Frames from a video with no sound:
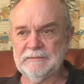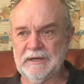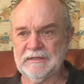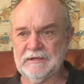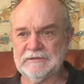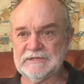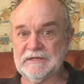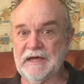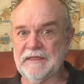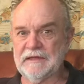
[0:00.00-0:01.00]
But there is
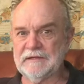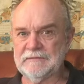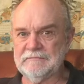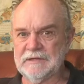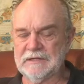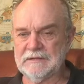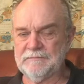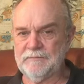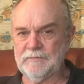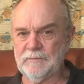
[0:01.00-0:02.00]
another
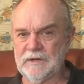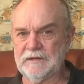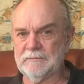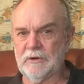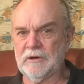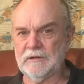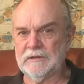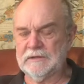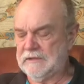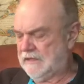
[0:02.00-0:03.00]
weather
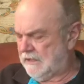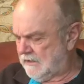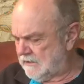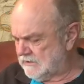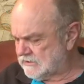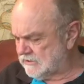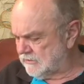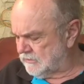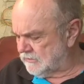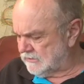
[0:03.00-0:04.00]
model there, and it's
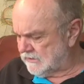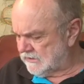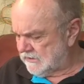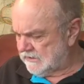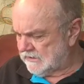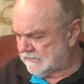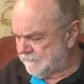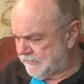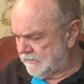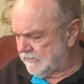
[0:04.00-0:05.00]
called the, I
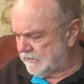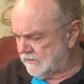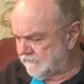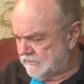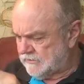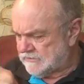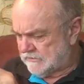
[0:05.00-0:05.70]
only ever use